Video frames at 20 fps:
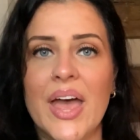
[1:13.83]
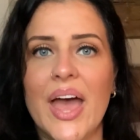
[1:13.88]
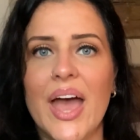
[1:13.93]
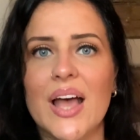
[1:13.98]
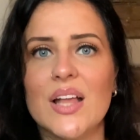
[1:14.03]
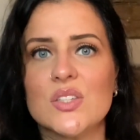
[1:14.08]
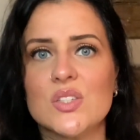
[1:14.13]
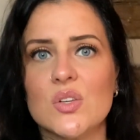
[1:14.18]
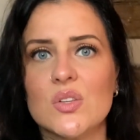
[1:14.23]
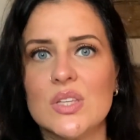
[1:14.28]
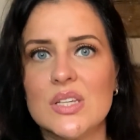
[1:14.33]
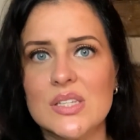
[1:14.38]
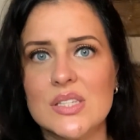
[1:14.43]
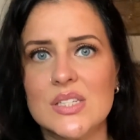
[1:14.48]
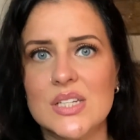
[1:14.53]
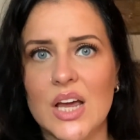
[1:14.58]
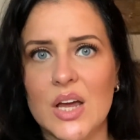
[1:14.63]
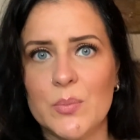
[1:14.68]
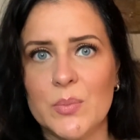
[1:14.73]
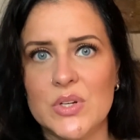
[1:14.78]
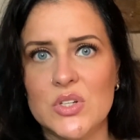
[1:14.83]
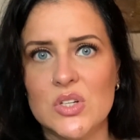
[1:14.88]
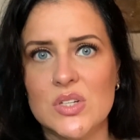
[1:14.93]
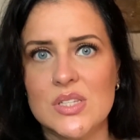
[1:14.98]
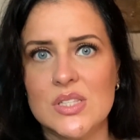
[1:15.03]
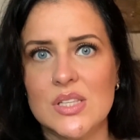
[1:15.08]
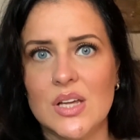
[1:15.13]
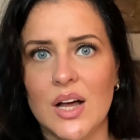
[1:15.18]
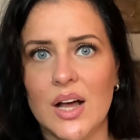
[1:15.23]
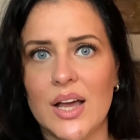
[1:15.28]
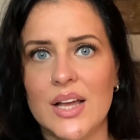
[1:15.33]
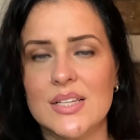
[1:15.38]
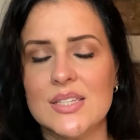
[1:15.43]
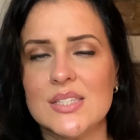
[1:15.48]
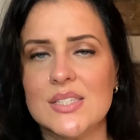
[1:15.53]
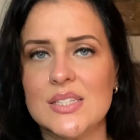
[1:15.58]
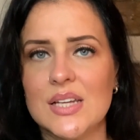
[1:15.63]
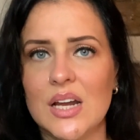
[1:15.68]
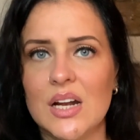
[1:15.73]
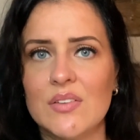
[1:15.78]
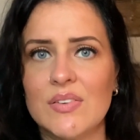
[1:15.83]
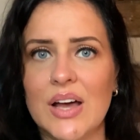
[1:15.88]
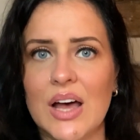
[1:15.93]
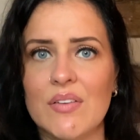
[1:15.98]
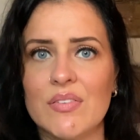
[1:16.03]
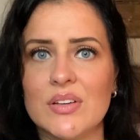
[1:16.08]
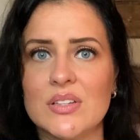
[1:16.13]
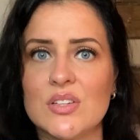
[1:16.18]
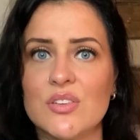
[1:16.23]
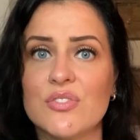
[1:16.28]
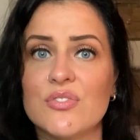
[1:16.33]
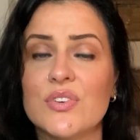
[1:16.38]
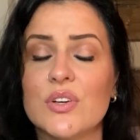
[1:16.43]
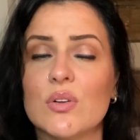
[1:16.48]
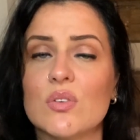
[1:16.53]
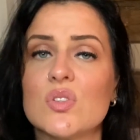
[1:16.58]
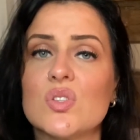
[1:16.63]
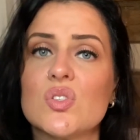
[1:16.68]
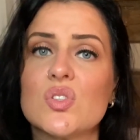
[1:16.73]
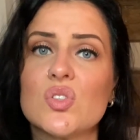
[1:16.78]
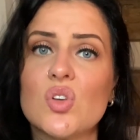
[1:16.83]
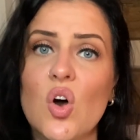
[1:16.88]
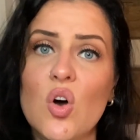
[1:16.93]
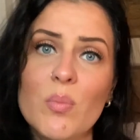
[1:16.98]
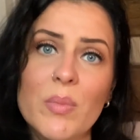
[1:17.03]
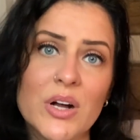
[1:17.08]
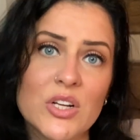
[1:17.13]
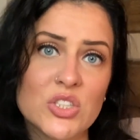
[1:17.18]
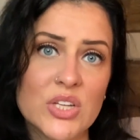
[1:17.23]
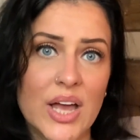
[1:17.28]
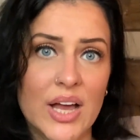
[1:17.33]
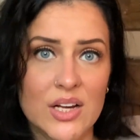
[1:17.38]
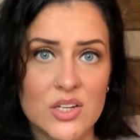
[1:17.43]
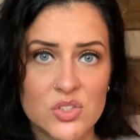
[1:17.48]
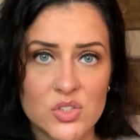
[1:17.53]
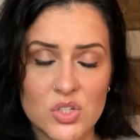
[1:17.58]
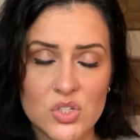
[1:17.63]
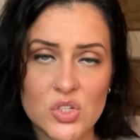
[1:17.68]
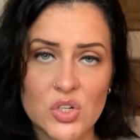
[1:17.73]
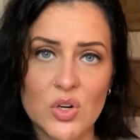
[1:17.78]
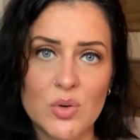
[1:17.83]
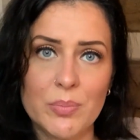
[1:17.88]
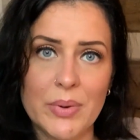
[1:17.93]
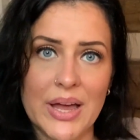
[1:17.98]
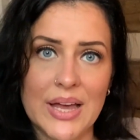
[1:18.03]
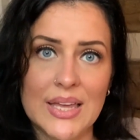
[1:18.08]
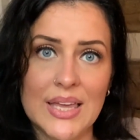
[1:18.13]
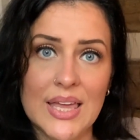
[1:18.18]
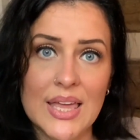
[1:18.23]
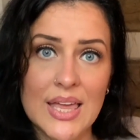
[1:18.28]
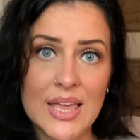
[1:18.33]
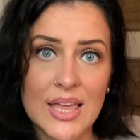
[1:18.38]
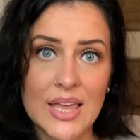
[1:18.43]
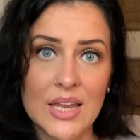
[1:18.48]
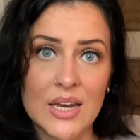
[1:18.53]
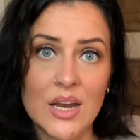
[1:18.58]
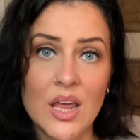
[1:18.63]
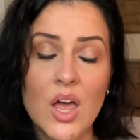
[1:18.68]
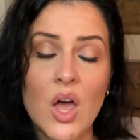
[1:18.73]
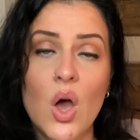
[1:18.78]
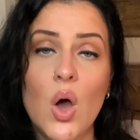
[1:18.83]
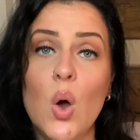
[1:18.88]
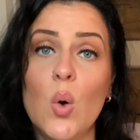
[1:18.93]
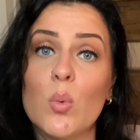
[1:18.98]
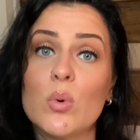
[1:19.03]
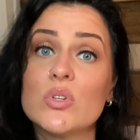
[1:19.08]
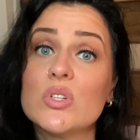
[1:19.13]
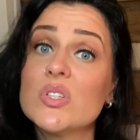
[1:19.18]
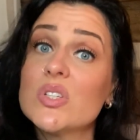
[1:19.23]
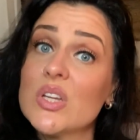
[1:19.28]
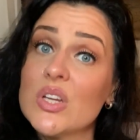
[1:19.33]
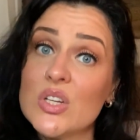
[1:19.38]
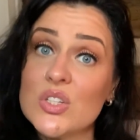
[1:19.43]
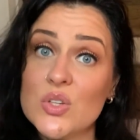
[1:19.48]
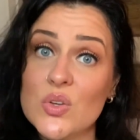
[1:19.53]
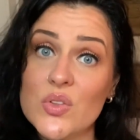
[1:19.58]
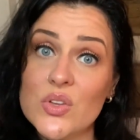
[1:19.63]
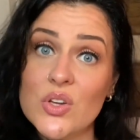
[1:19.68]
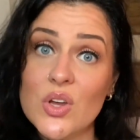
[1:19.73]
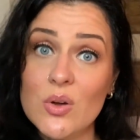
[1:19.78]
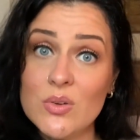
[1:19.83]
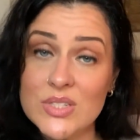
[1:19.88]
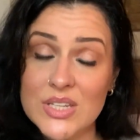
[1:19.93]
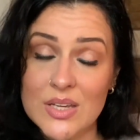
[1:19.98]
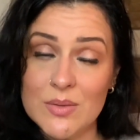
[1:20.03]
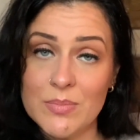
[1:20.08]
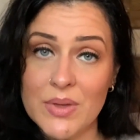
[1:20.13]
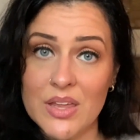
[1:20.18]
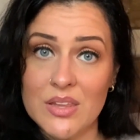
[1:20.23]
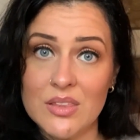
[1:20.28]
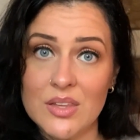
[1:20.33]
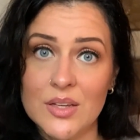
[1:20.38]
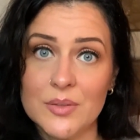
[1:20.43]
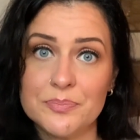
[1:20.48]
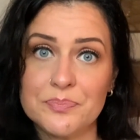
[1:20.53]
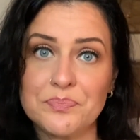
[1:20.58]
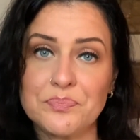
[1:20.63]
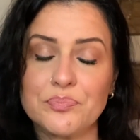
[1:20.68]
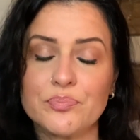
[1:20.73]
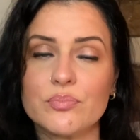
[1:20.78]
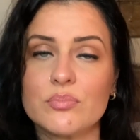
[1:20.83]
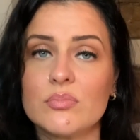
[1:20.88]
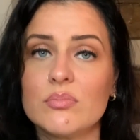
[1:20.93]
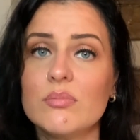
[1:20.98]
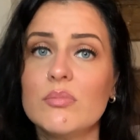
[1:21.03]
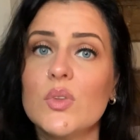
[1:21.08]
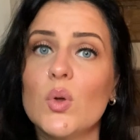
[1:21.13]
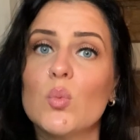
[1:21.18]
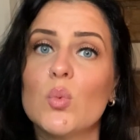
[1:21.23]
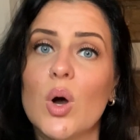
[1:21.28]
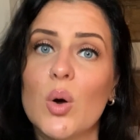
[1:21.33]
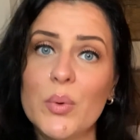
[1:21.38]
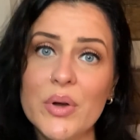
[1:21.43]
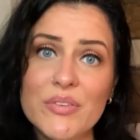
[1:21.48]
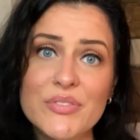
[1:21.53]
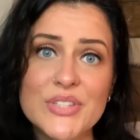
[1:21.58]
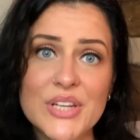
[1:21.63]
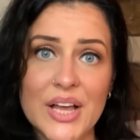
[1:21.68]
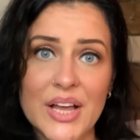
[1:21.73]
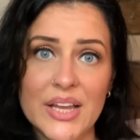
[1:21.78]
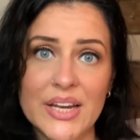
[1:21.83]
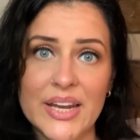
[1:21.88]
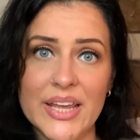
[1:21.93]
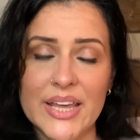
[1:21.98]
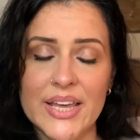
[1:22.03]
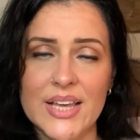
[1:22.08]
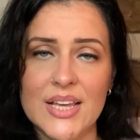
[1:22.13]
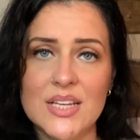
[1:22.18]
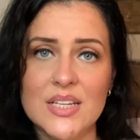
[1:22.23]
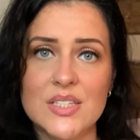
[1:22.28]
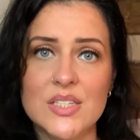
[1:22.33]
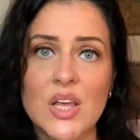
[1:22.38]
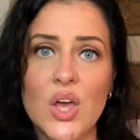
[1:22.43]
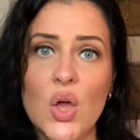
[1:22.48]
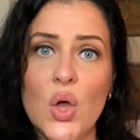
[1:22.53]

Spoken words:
And so this time we just thought, instead of having to fill so much extra dirt back in, we're just gonna do the no-dig method. What we've done is